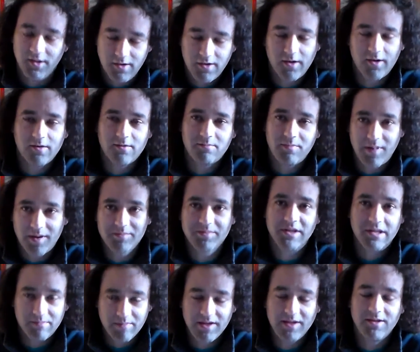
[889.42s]

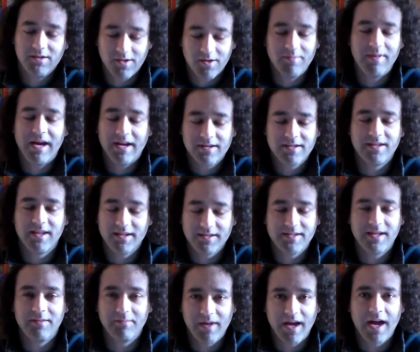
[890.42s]
Mom's gonna make you go back to
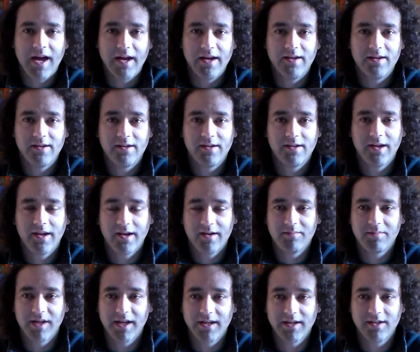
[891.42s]
that same guy. And
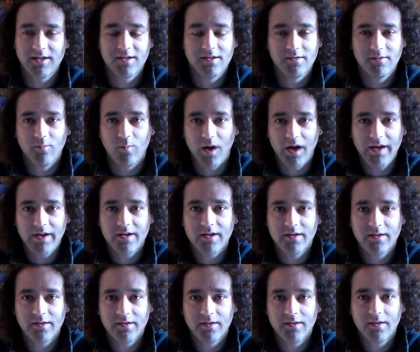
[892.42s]
I'm like, what?
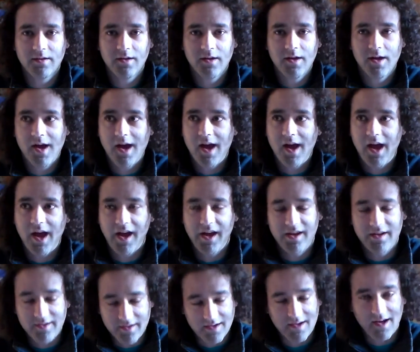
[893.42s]

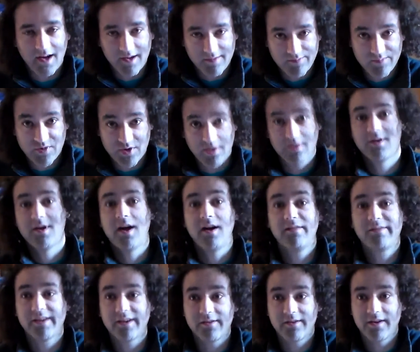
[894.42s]
And sure
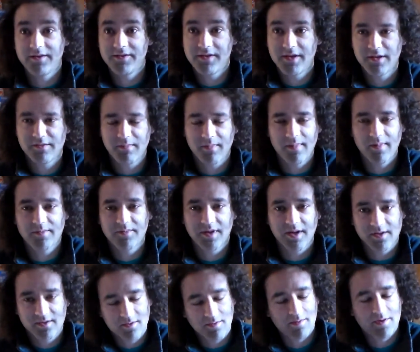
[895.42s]
enough, I go downstairs and mom's
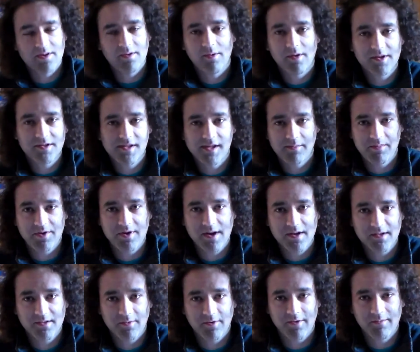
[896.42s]
like, so when do you want to set up your
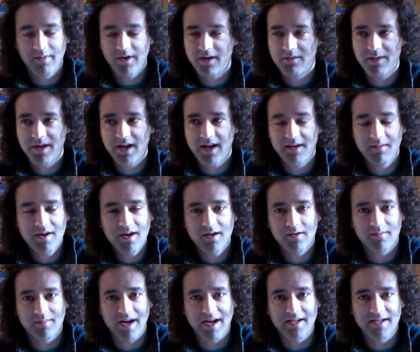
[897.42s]
next appointment? I'm like, I'm not
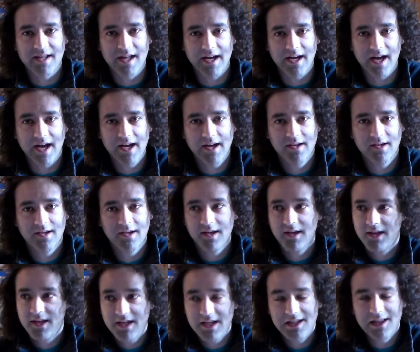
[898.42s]
going back to that guy.
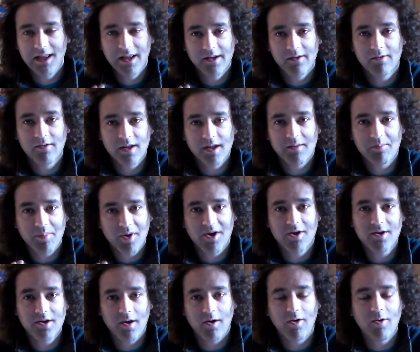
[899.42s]
He literally
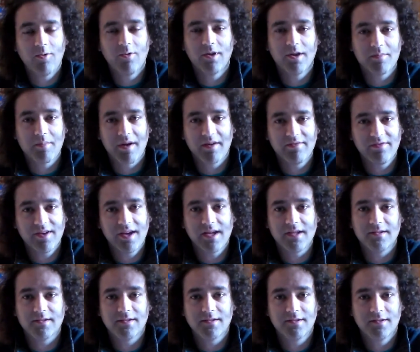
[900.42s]
burned a hole in my
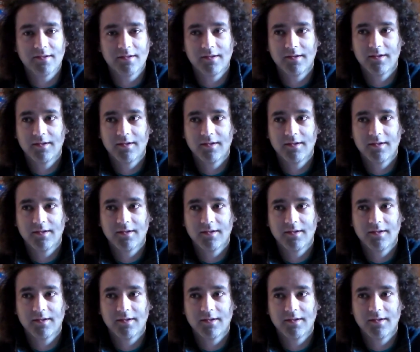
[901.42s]
face.